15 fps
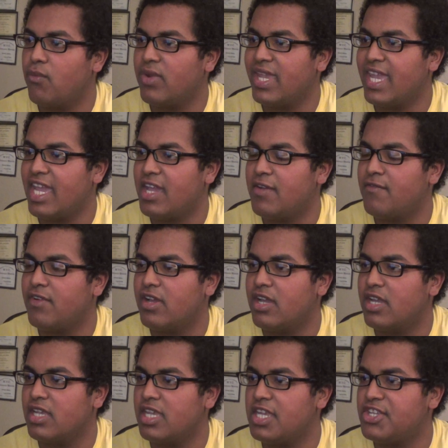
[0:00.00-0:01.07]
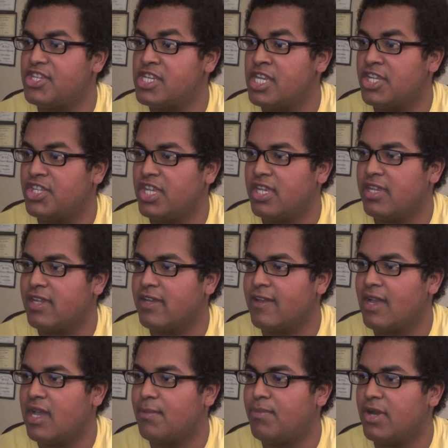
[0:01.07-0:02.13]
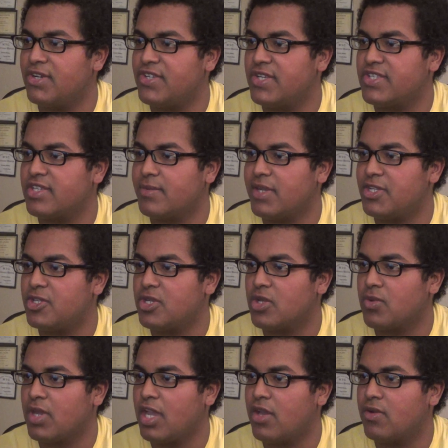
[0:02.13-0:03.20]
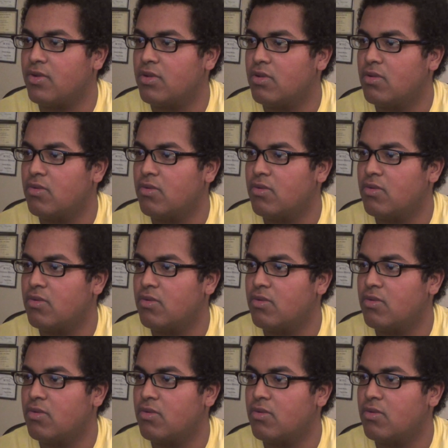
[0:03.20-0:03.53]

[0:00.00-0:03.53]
We have Ichinichi punching somebody to the ground.